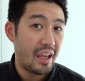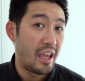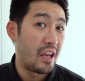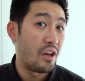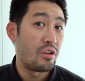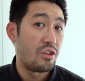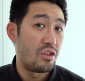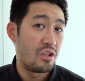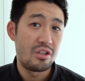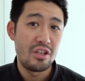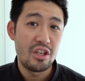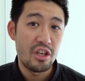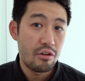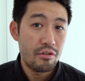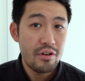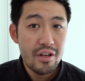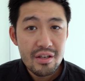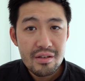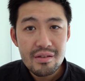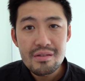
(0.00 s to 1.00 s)
cannot just
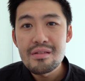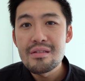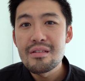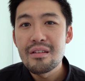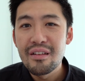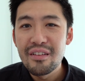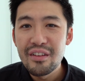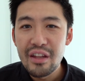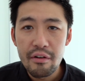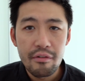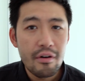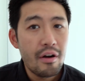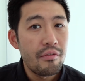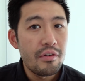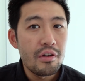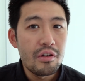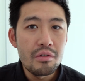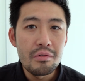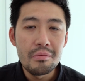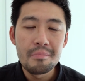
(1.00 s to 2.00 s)
increase their
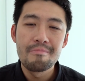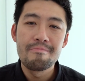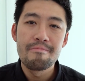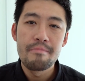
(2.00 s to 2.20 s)
revenue,